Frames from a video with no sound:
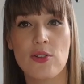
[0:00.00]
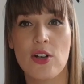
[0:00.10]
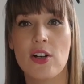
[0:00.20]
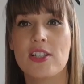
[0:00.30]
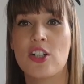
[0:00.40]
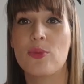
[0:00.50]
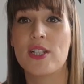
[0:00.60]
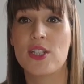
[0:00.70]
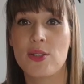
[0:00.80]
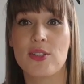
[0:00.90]
long till we
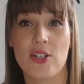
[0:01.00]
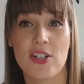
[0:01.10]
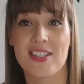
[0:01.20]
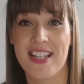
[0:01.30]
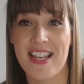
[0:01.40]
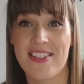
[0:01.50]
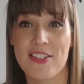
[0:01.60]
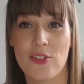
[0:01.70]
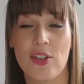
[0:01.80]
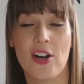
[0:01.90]
do start seeing this
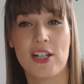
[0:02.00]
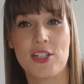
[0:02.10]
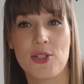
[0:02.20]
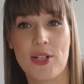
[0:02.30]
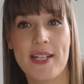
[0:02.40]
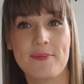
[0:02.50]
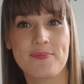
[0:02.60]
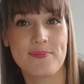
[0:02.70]
on the high street.